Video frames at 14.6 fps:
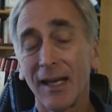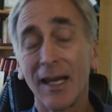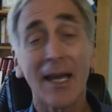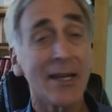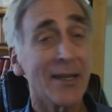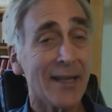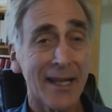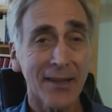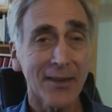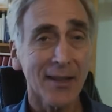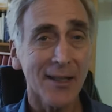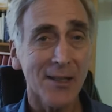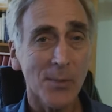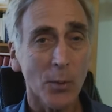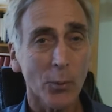Nathan has
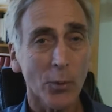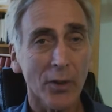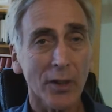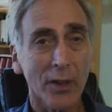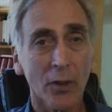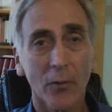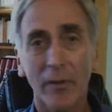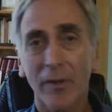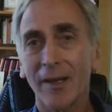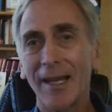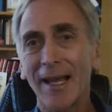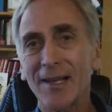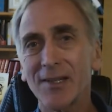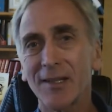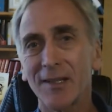been working over the
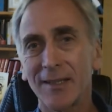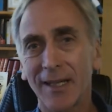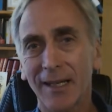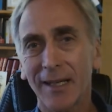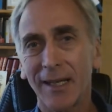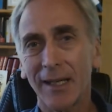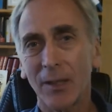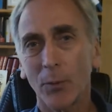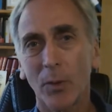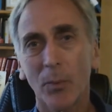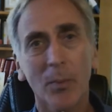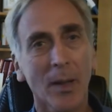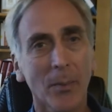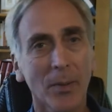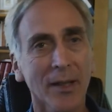last decade with
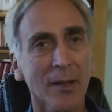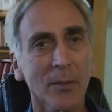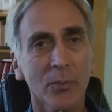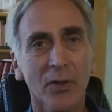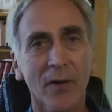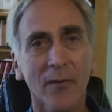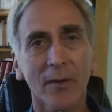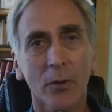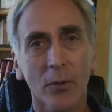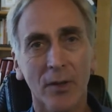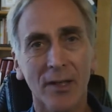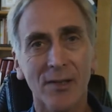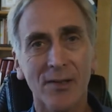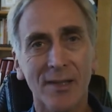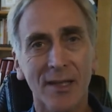public and private
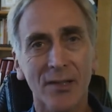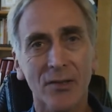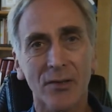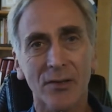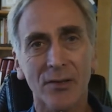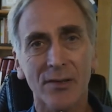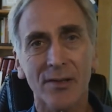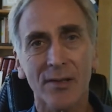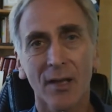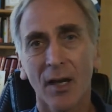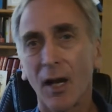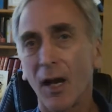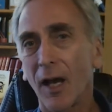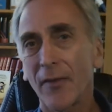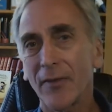organizations
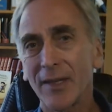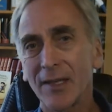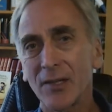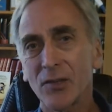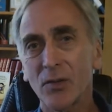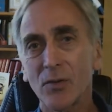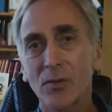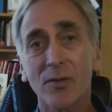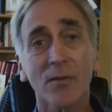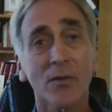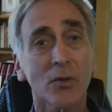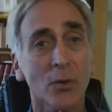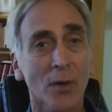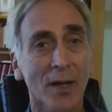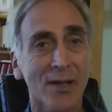on the issues of
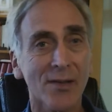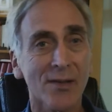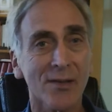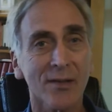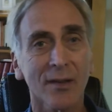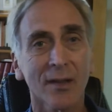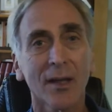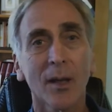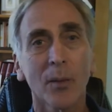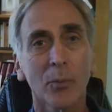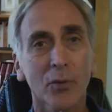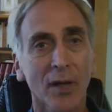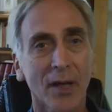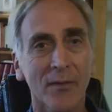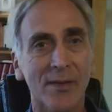trust,
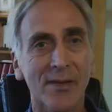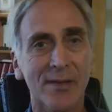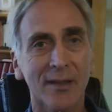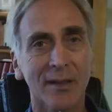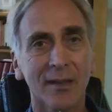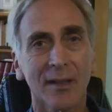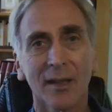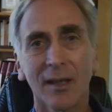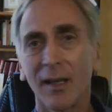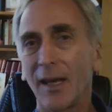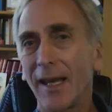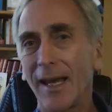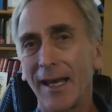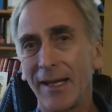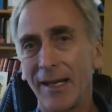privacy,
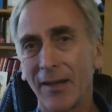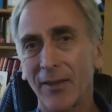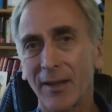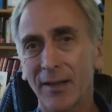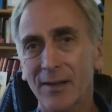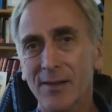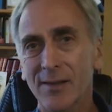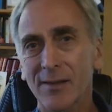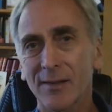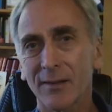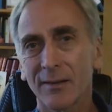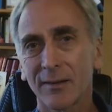and ethics.